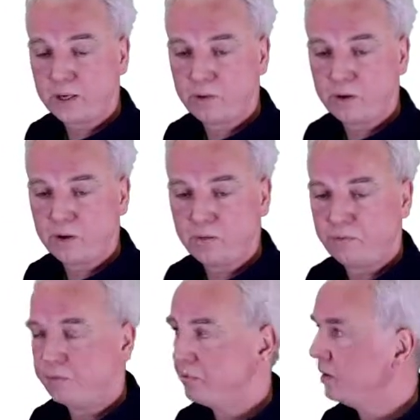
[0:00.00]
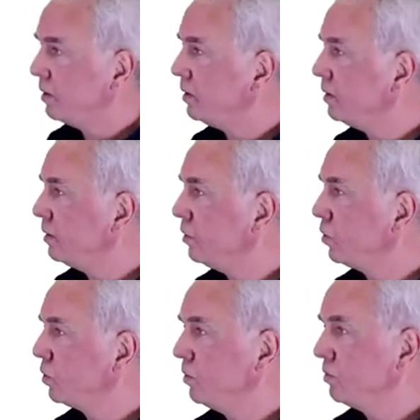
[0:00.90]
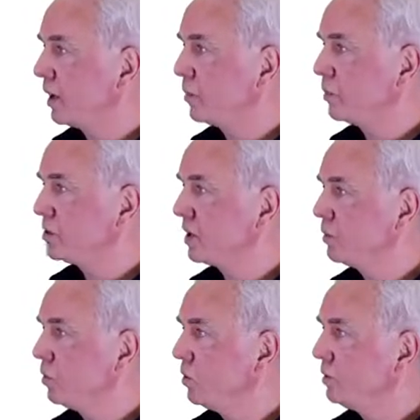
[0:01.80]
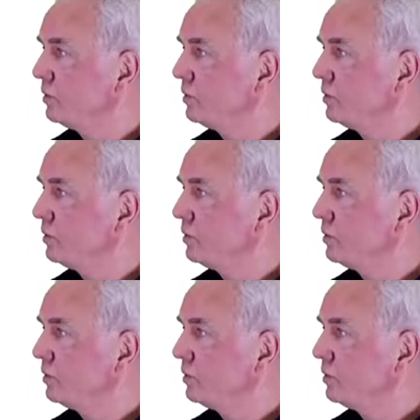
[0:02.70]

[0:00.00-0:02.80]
uh, local variables anymore.